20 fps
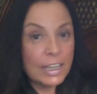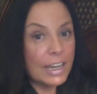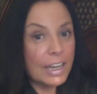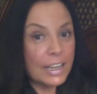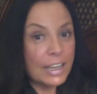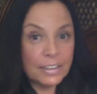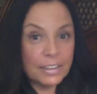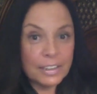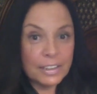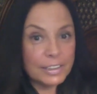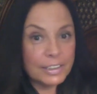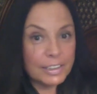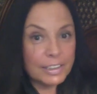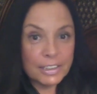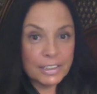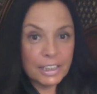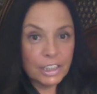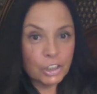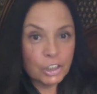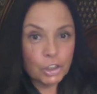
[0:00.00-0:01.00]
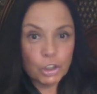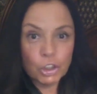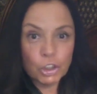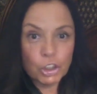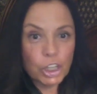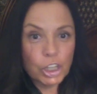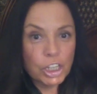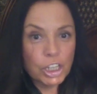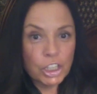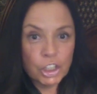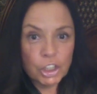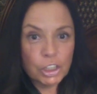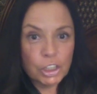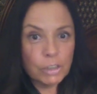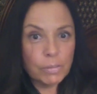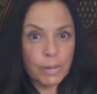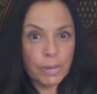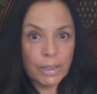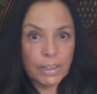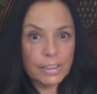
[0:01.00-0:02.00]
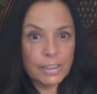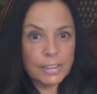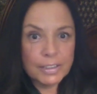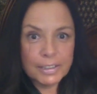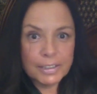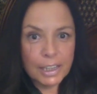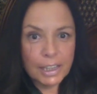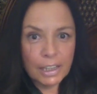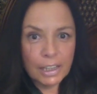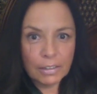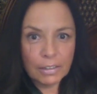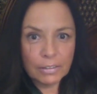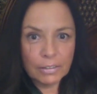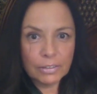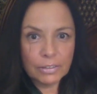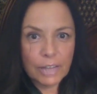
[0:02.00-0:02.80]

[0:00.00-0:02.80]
and this is actually changing by itself.